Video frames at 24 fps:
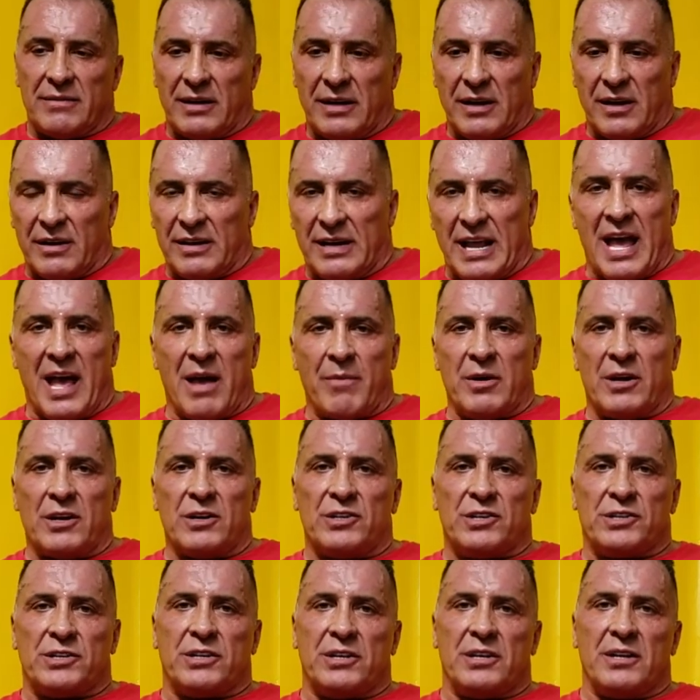you know,
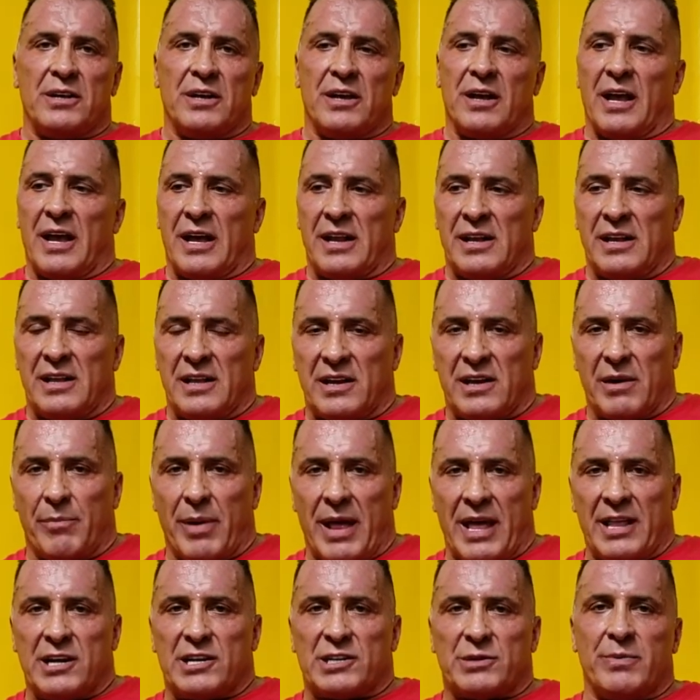damaged and need
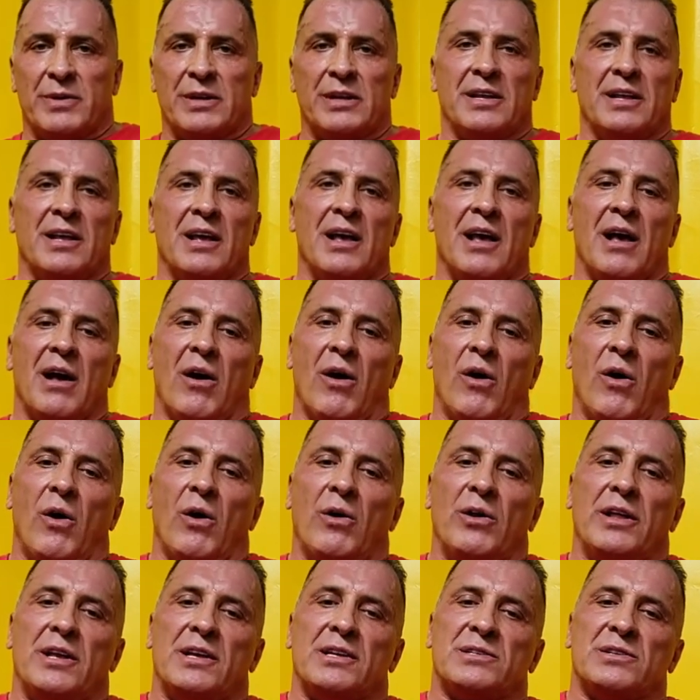replenishment,
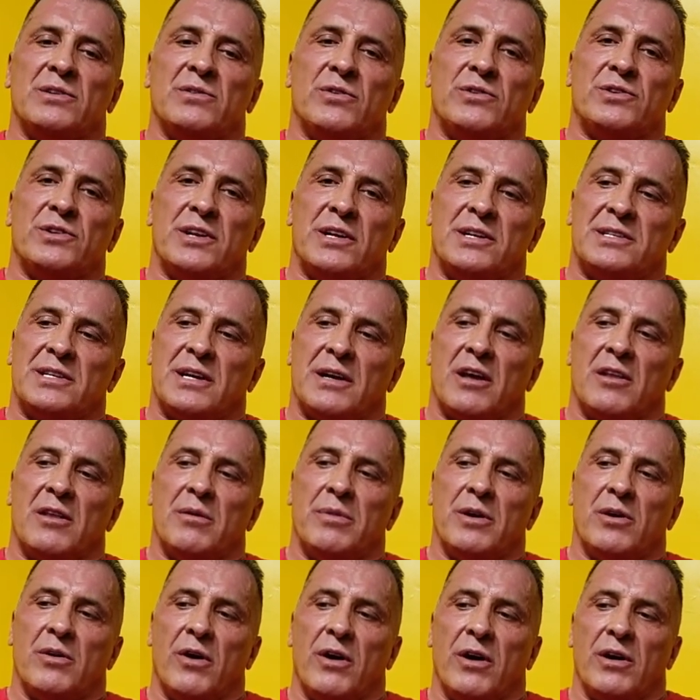all these nutrients are going to
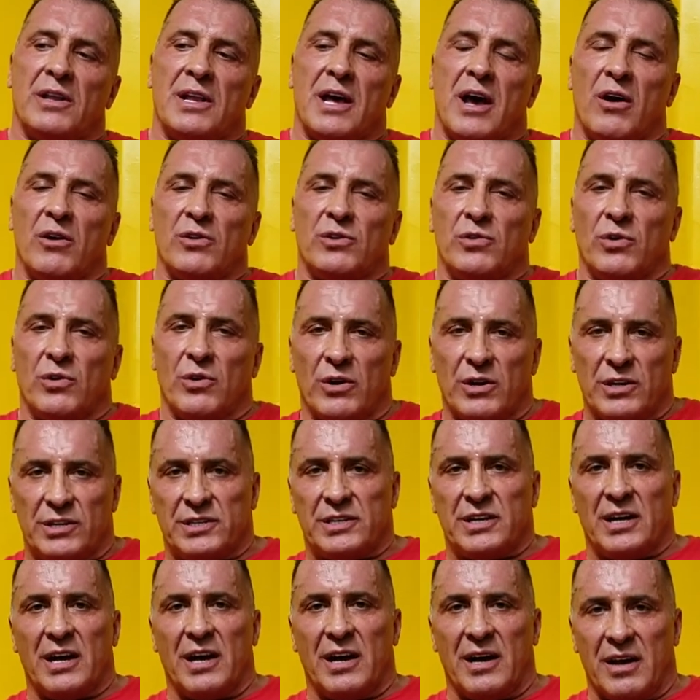be going now
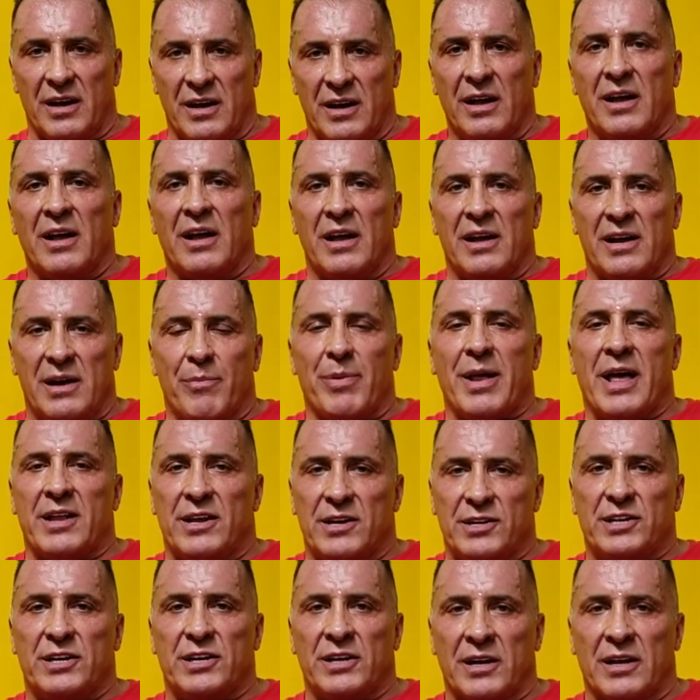towards uh,
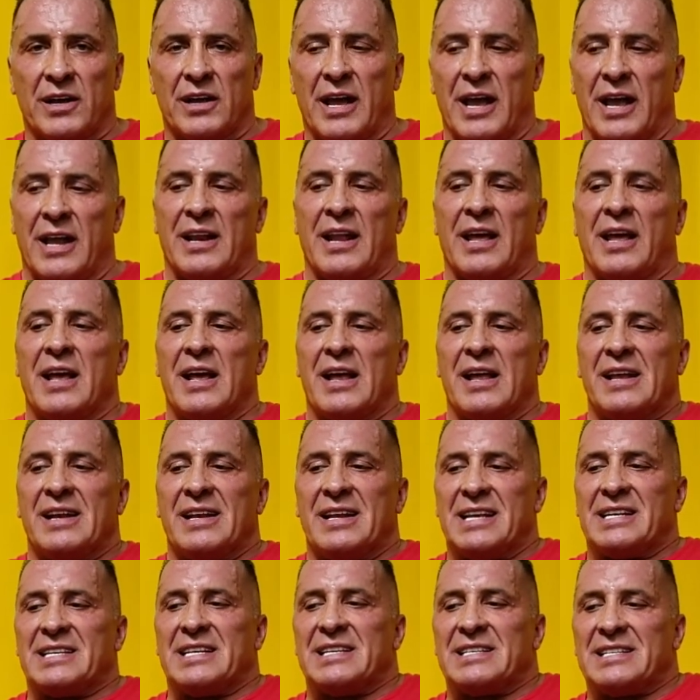replenishing and
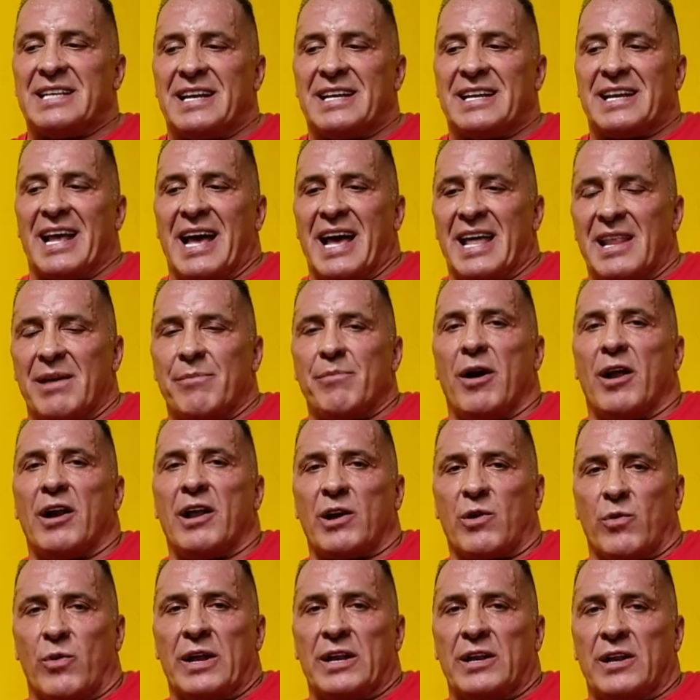this is that
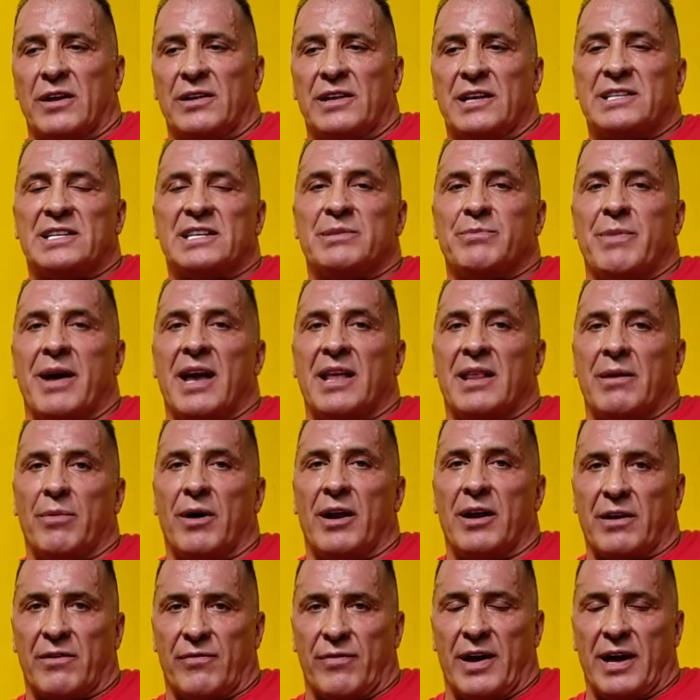anabolic window, this is my
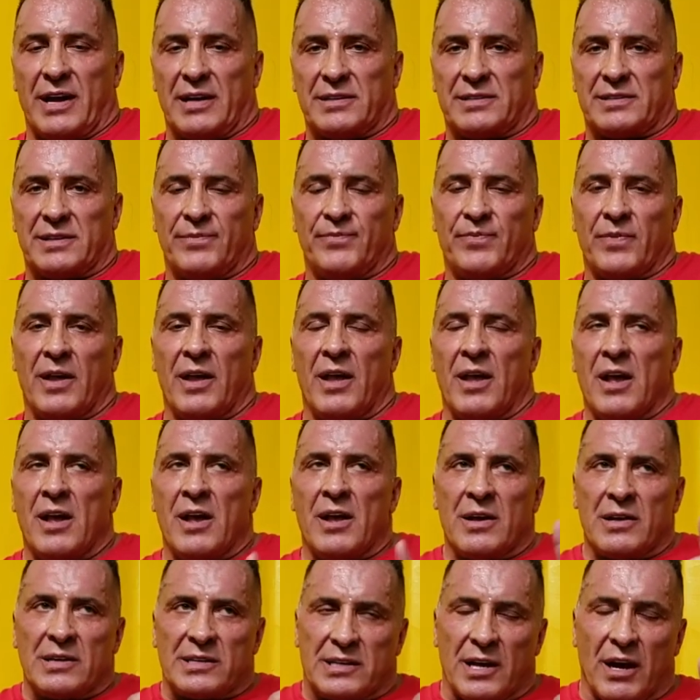anabolic phase.
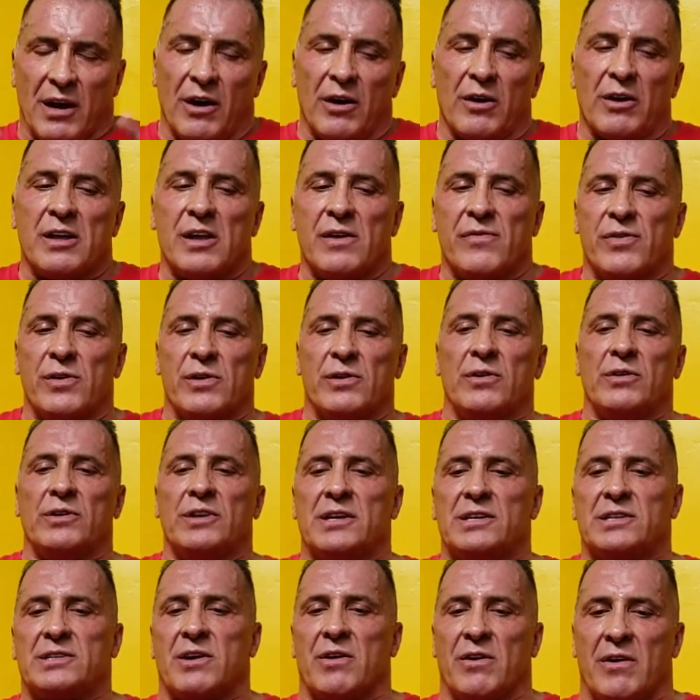So if you do
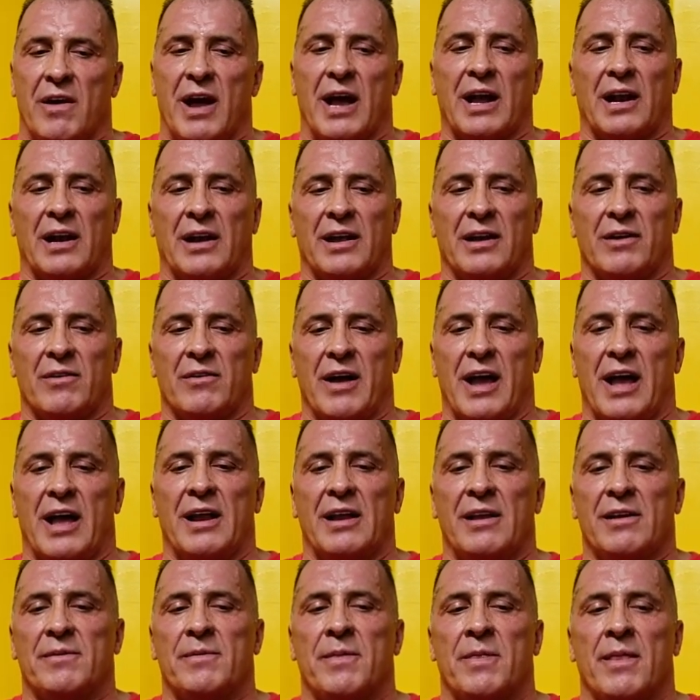this correctly,
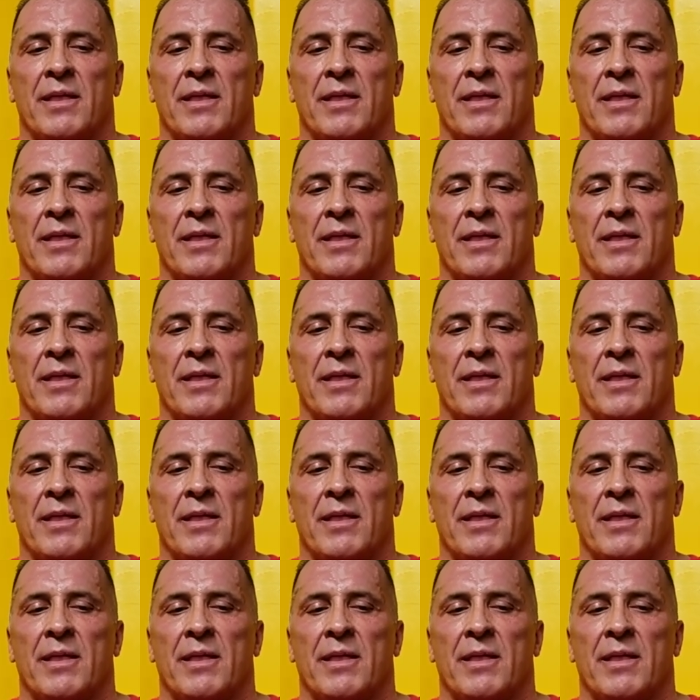right,